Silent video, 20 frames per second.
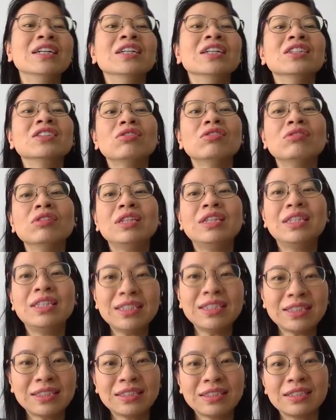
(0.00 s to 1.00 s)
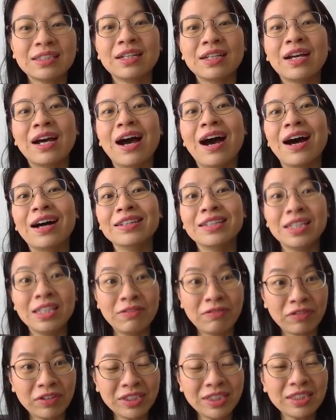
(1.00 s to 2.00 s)
So these are the
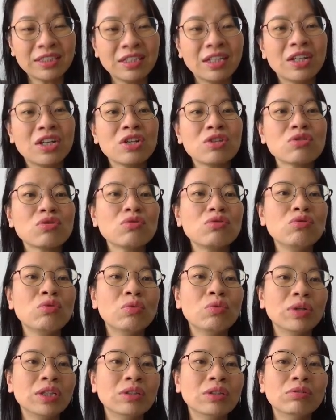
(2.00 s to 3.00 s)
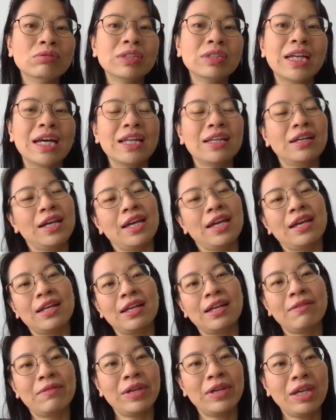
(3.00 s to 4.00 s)
difference. So you will know that,
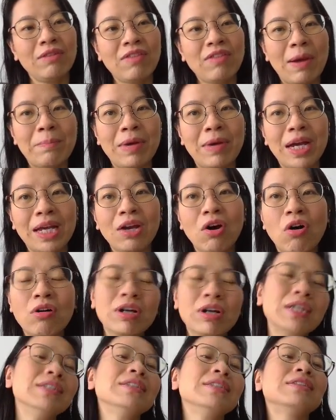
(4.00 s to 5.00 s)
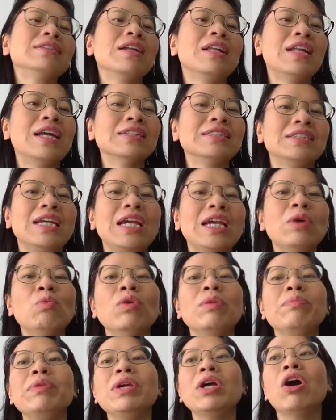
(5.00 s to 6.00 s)
if I'm buying August, the last day
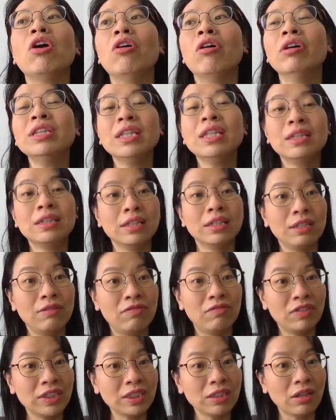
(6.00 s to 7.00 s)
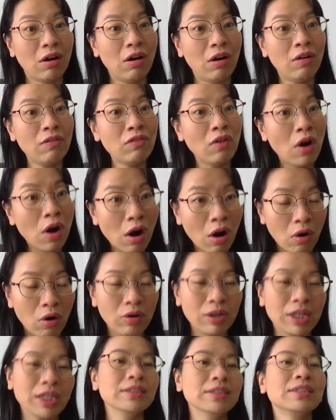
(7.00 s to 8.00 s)
will be on 31st of
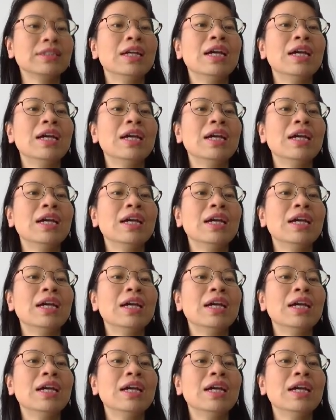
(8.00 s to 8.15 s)
August.